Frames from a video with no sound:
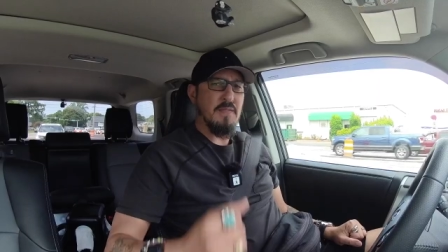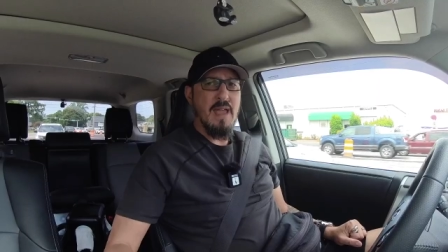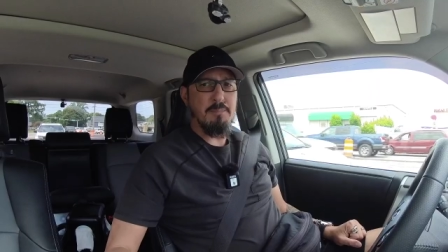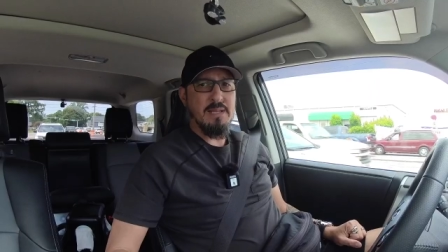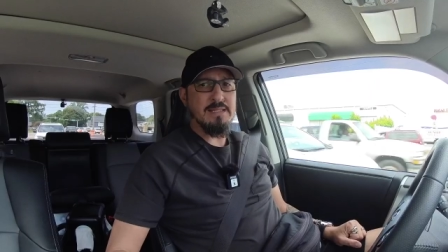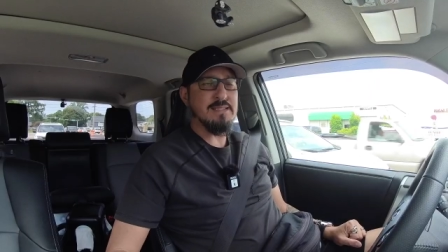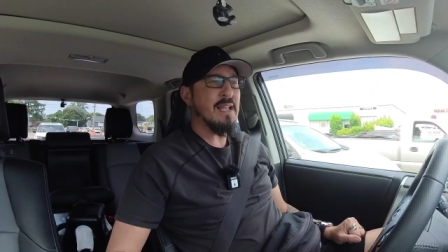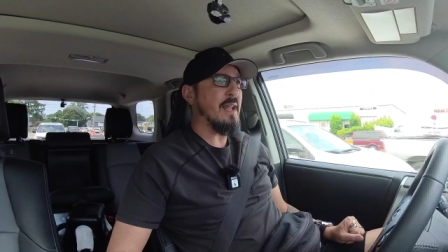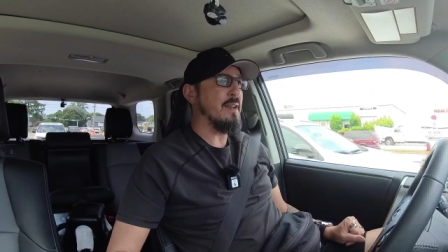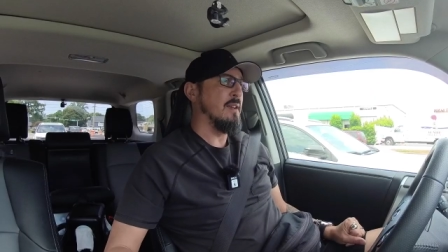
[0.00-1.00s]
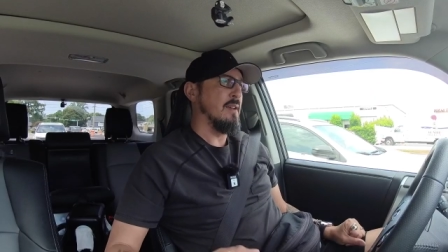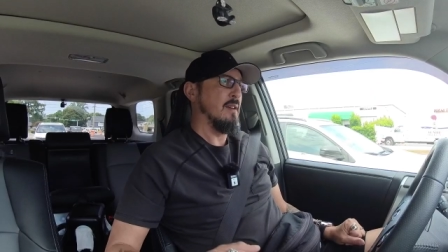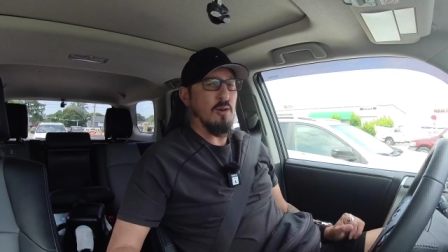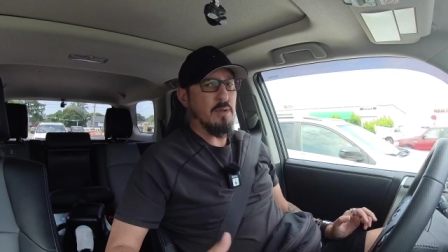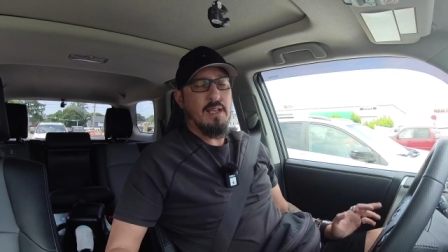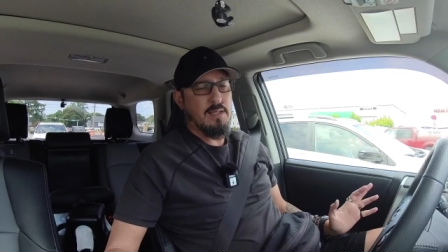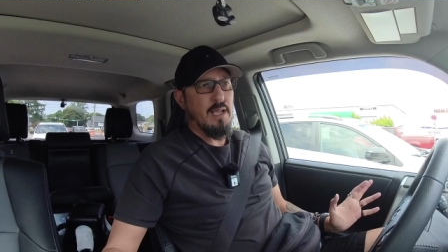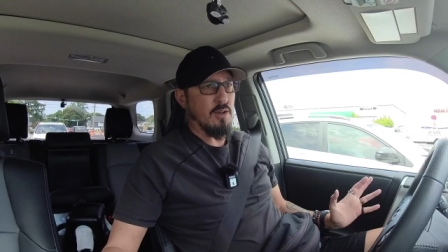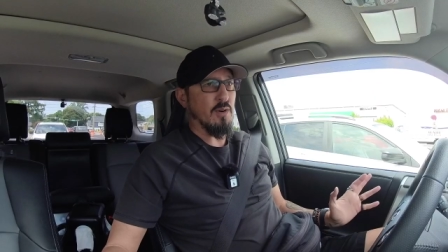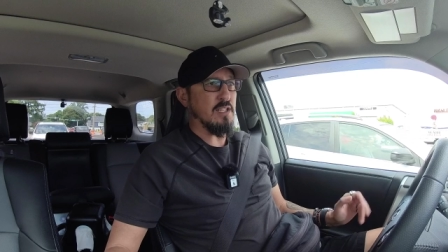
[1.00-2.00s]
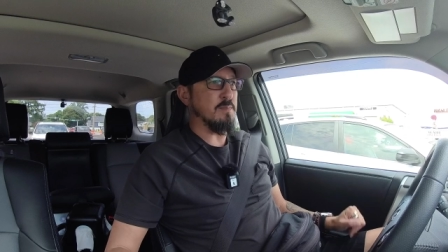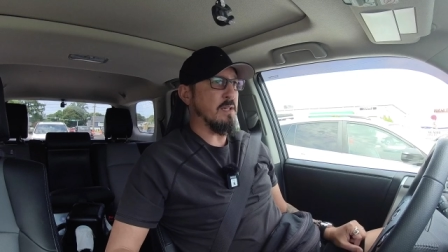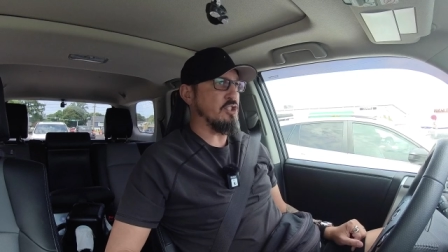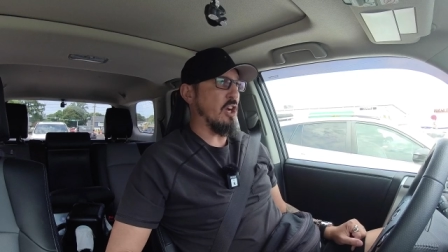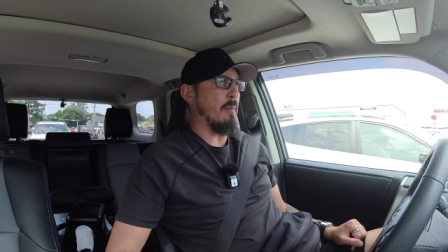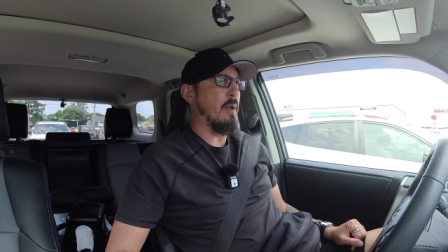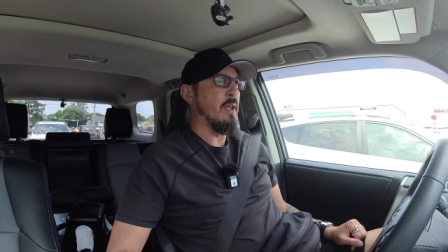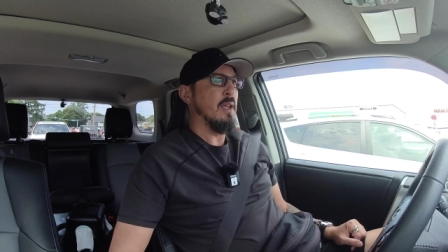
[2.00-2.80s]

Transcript: That being said, okay, yeah, great, it's my job.